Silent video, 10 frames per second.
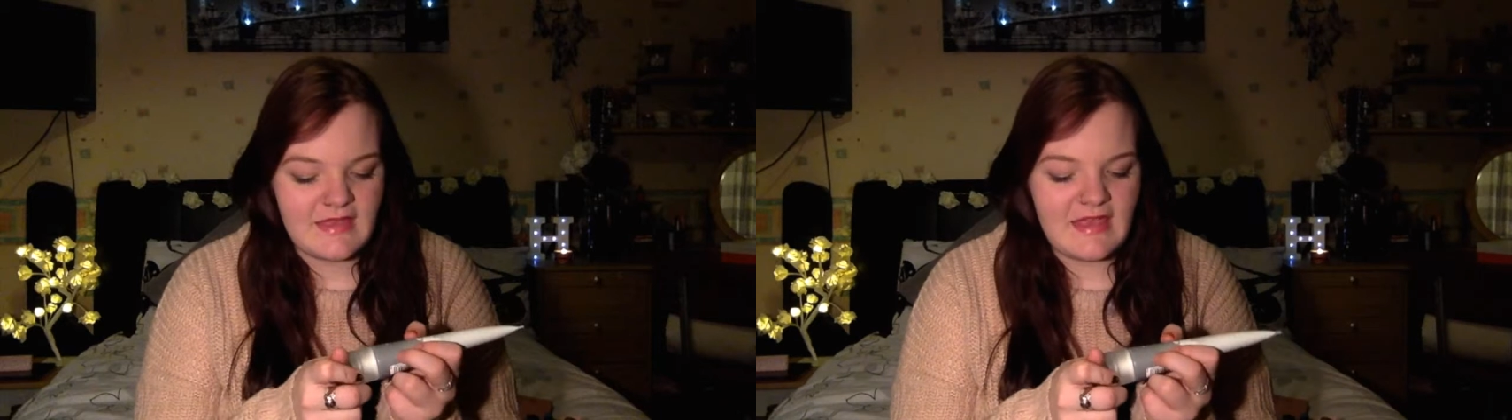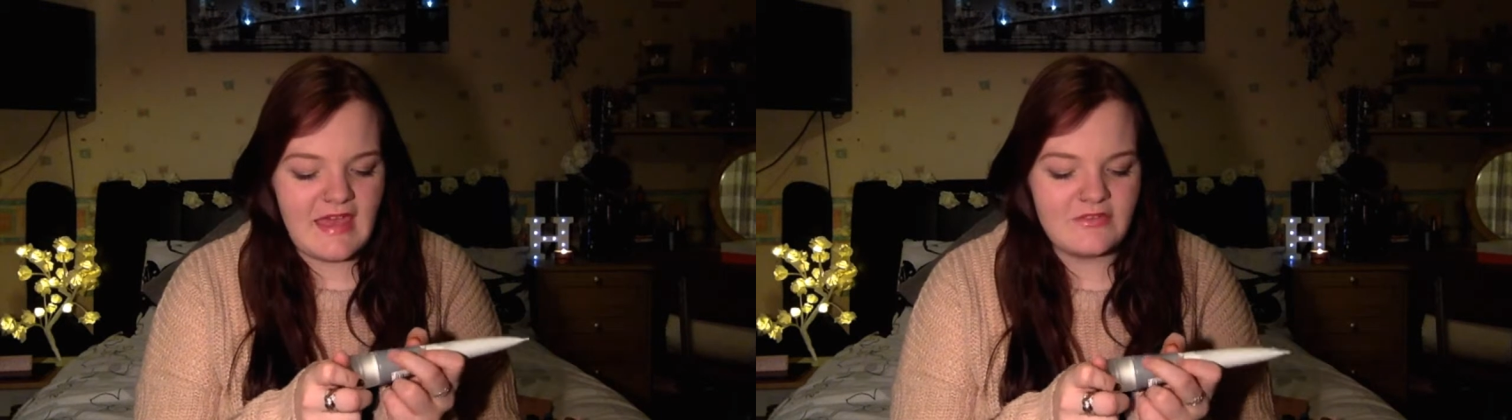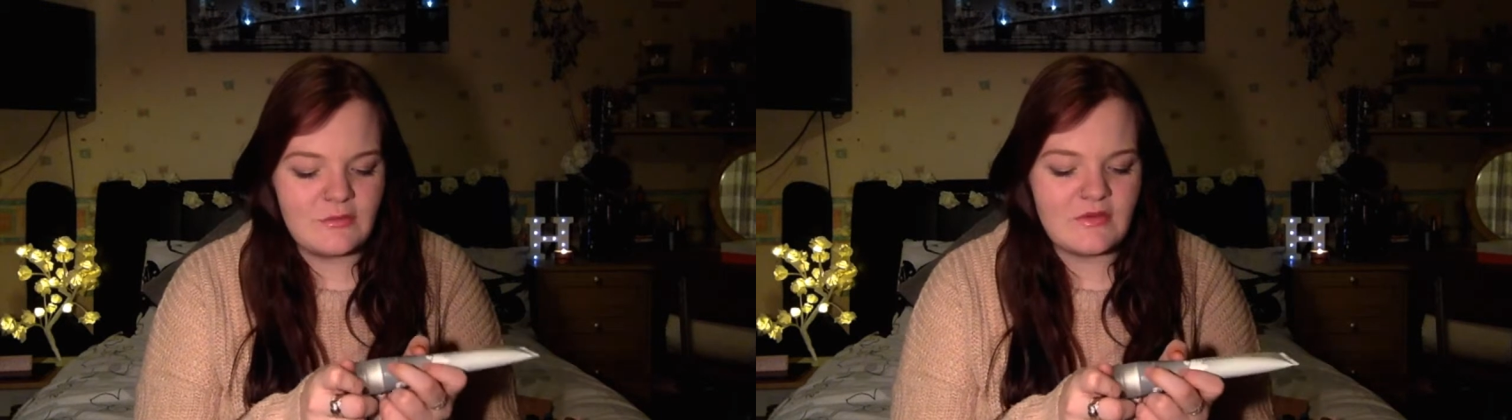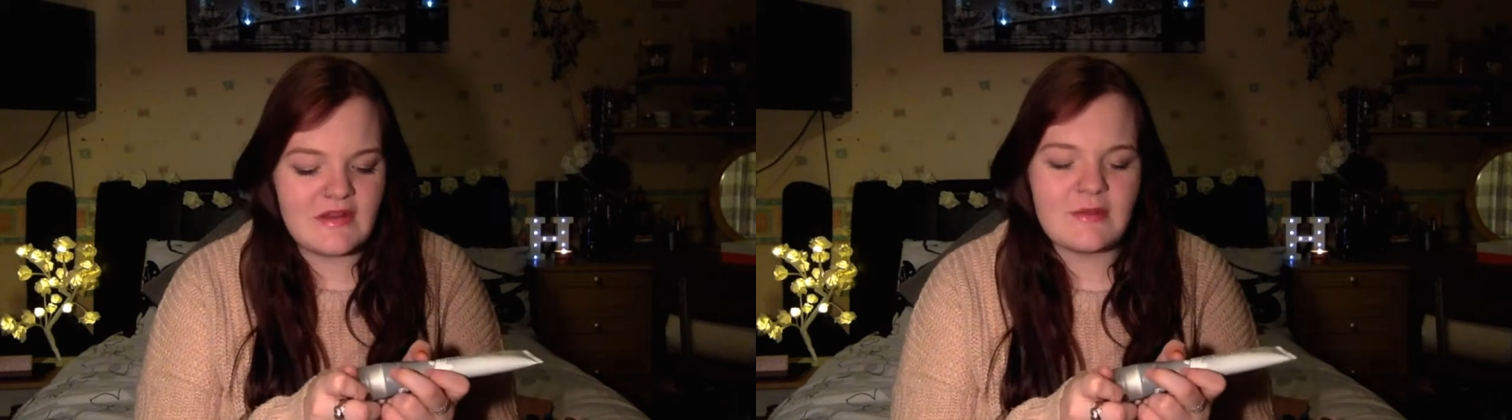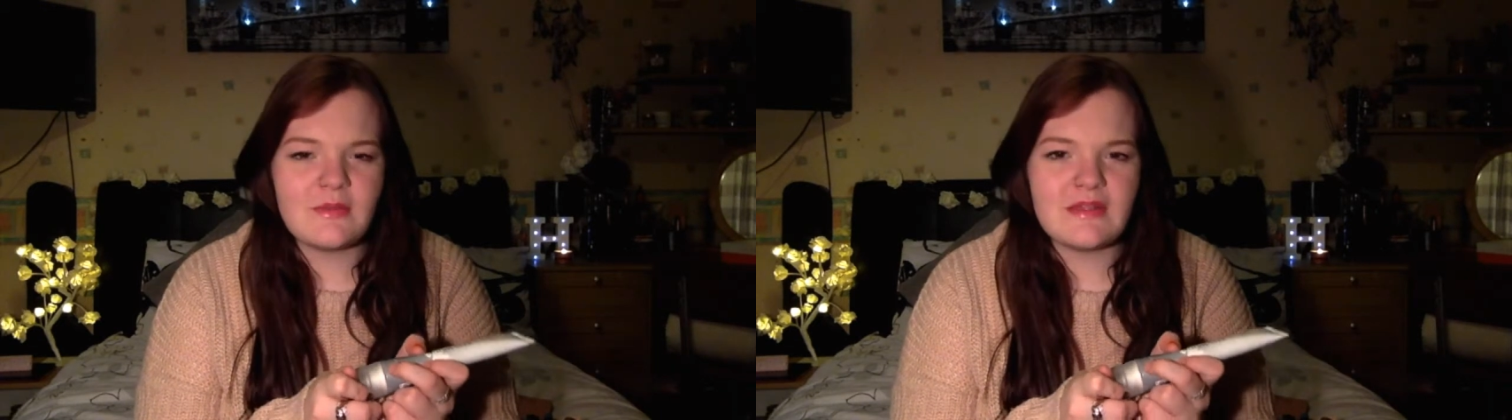has a
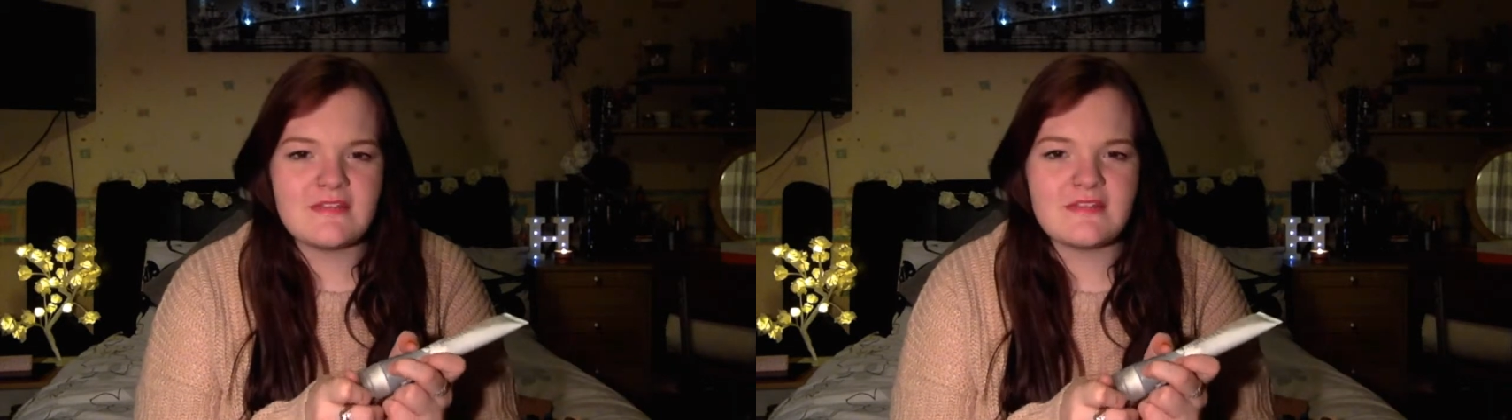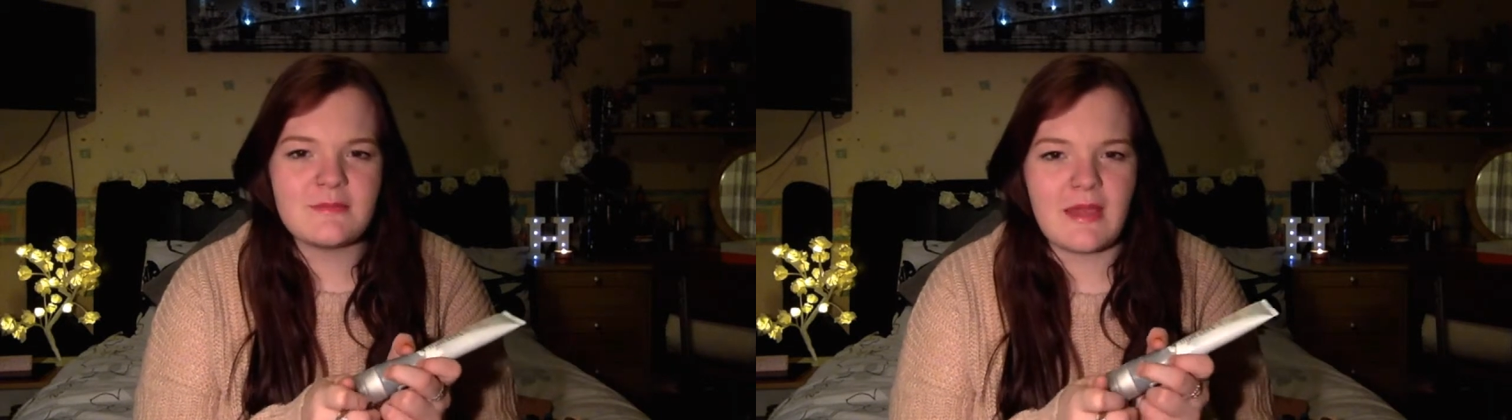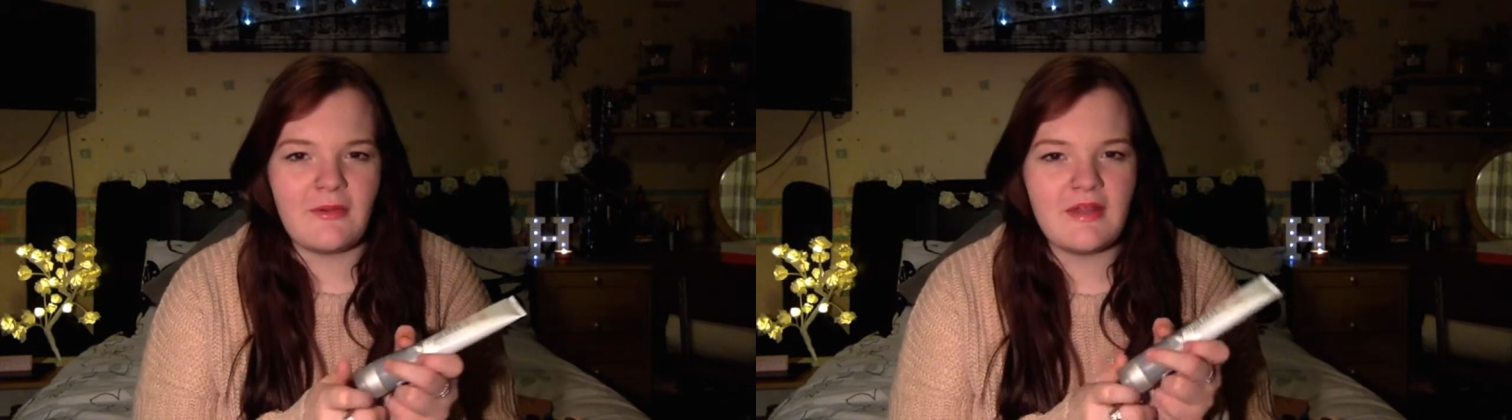really weird smell.